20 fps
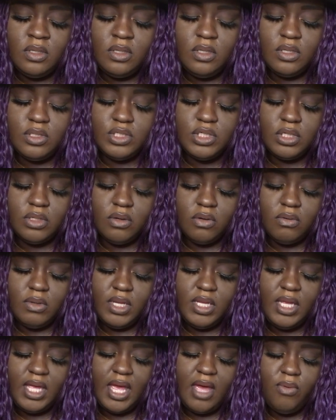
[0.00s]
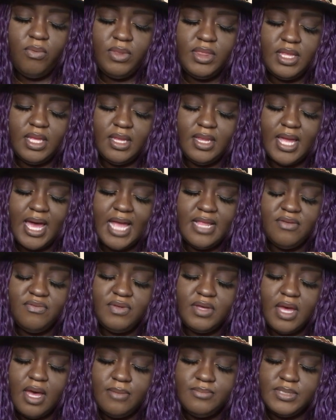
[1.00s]
your general reading. And with the Knight
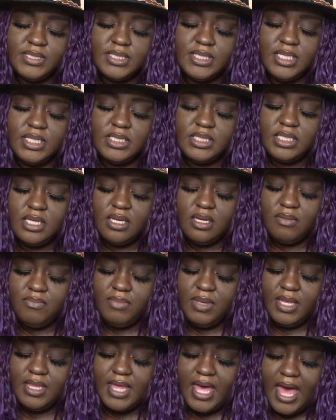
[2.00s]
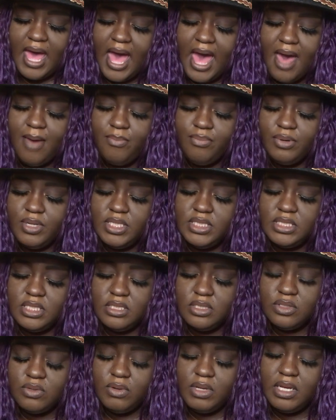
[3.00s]
of Cups, this could be that High
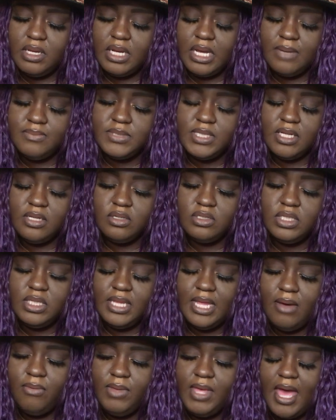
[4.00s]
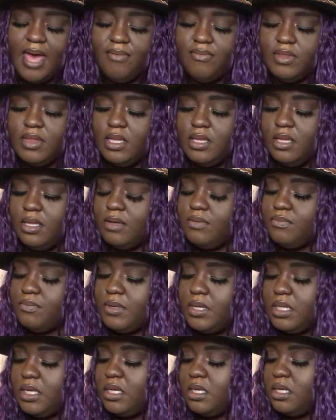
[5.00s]
Priestess Three of Cups energy that we have in the love
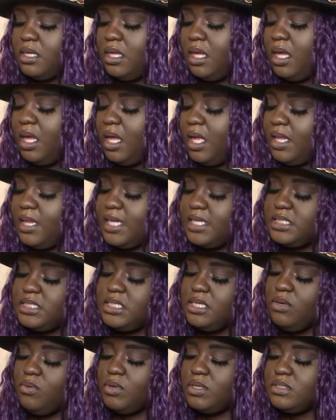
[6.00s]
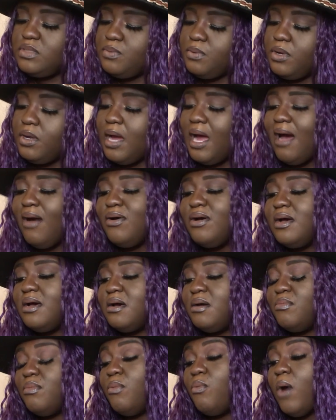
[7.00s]
reading. Let's see what's for your
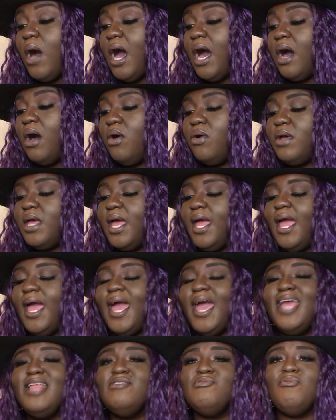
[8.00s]
outcome. Wow, okay, Eight